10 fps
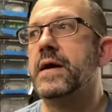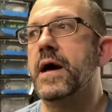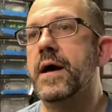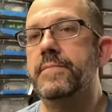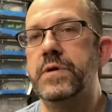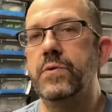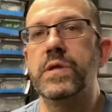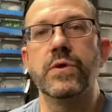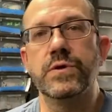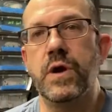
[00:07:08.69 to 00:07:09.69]
We
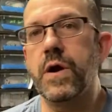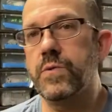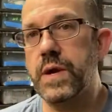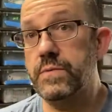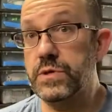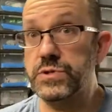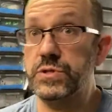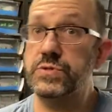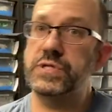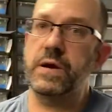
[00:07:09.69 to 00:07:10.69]
learned the hard way. We used to
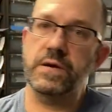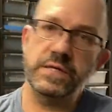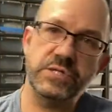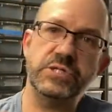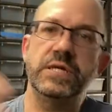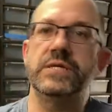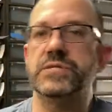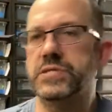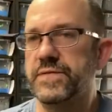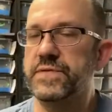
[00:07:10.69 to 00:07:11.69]
use air conditionings
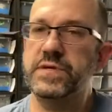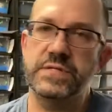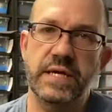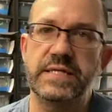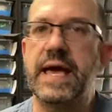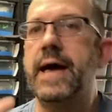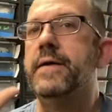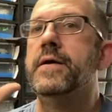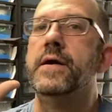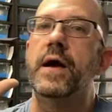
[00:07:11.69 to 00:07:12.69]
and different things like that,
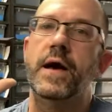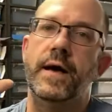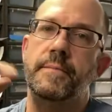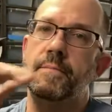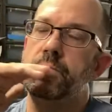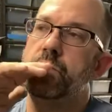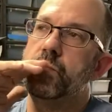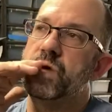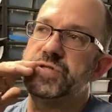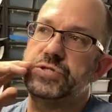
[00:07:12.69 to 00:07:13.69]

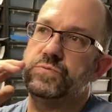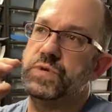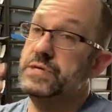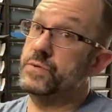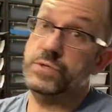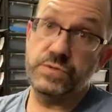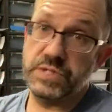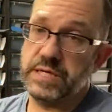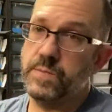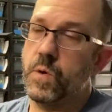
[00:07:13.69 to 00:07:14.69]
which we don't use
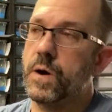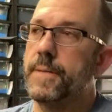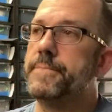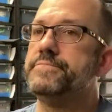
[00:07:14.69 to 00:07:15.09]
anymore